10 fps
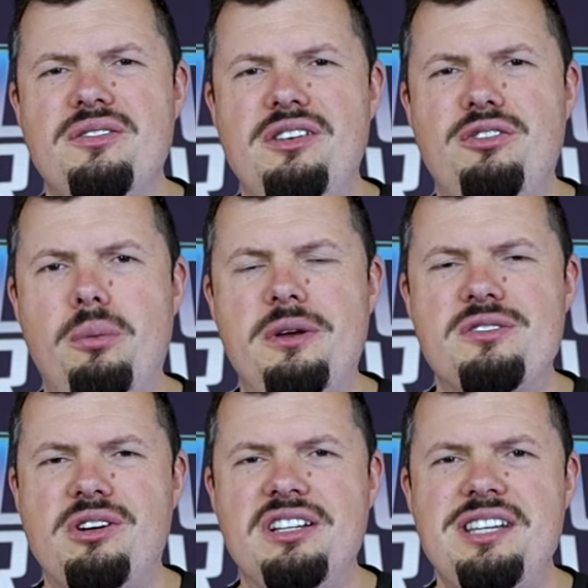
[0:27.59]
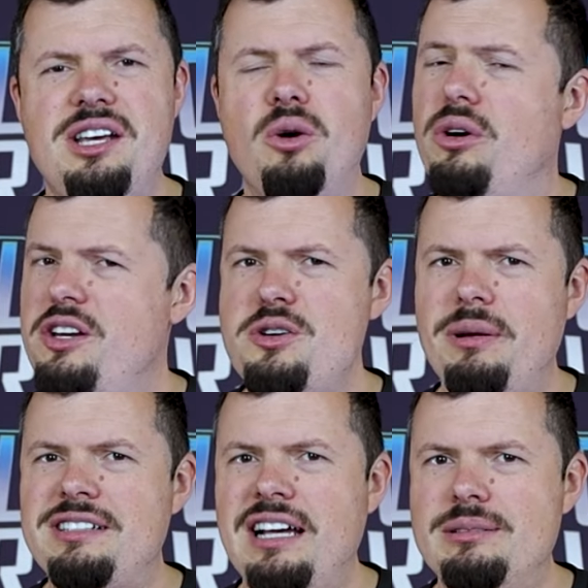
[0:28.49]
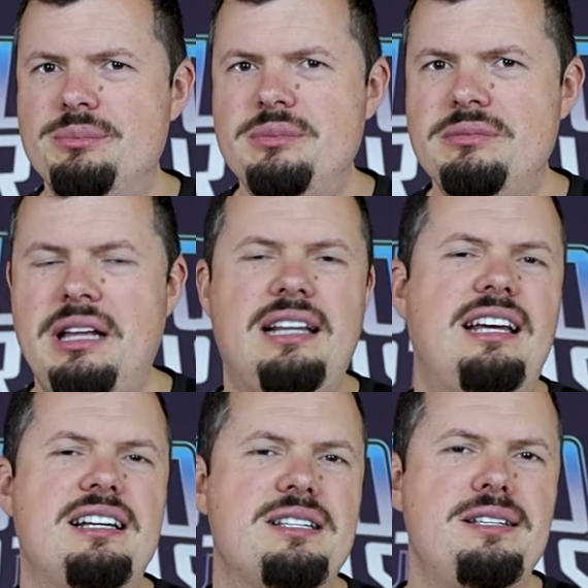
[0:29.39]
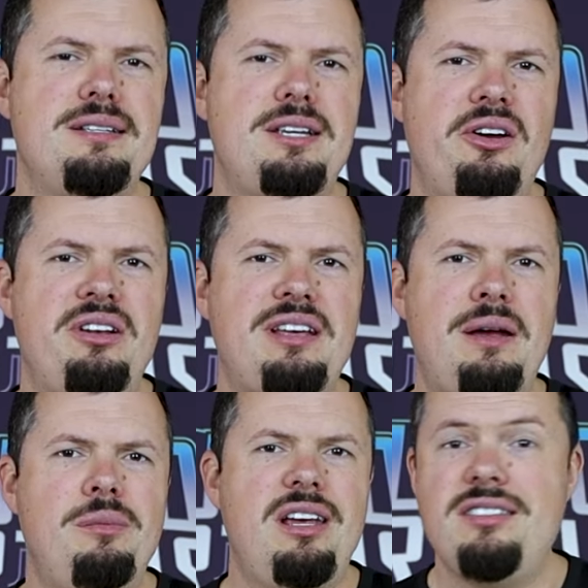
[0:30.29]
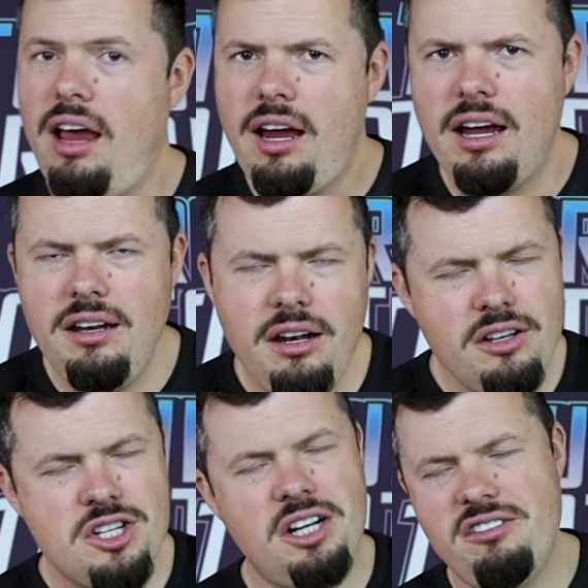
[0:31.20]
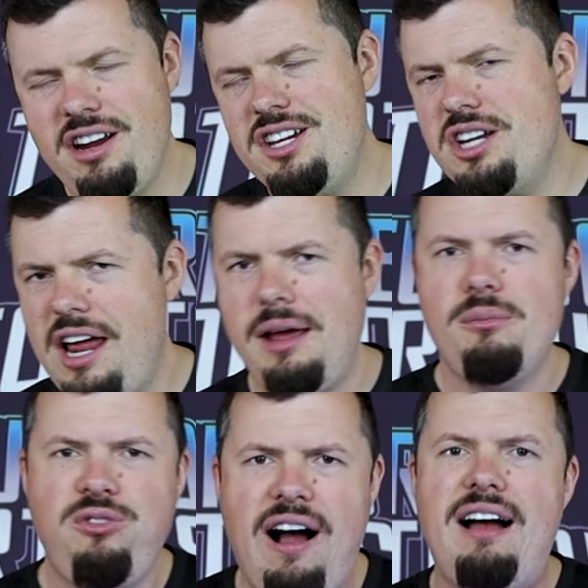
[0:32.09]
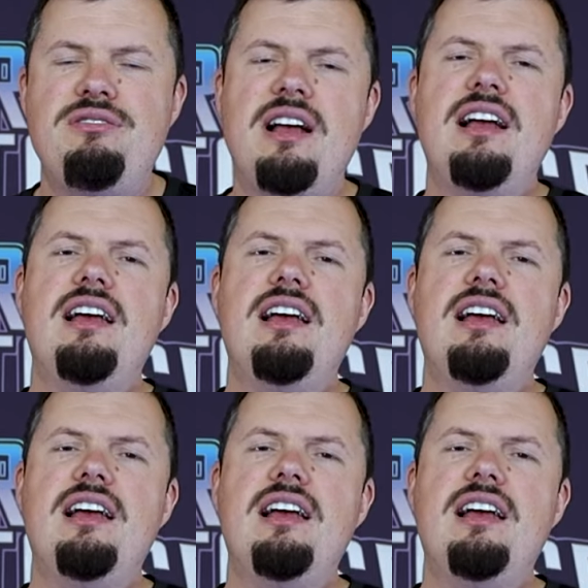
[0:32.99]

of the 4-Piece Riotty Orky Triple XL 9000 series AMD 2nd generation AM5